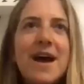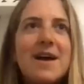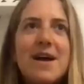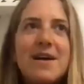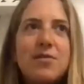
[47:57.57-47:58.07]

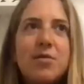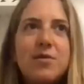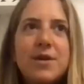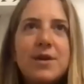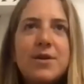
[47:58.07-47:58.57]
I, I
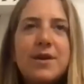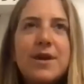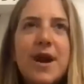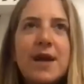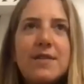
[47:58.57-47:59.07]
totally
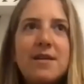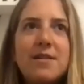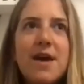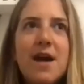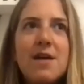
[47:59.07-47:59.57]
agree. I think
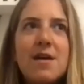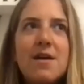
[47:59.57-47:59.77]
that